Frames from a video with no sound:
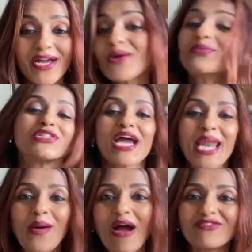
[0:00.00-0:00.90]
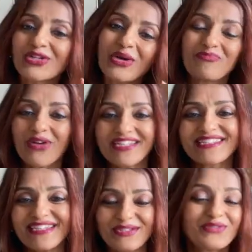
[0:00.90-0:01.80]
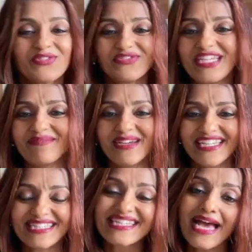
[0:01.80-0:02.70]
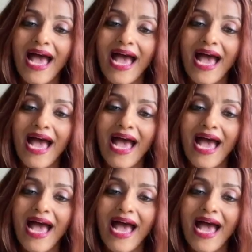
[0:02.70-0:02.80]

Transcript: which I now have to compress into 15 minutes.